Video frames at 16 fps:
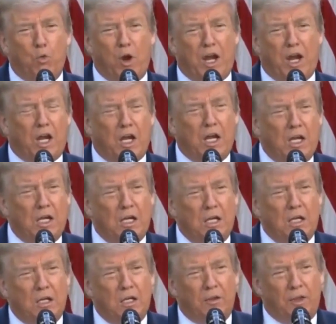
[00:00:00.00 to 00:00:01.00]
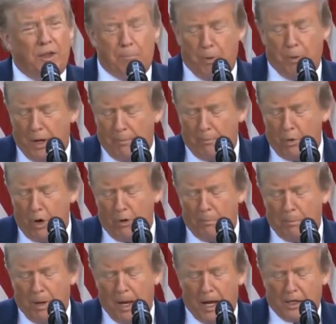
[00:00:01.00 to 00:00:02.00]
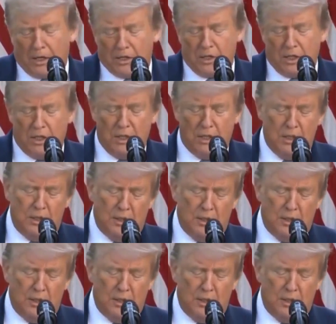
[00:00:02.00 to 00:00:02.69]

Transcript: week, they put up roadblocks.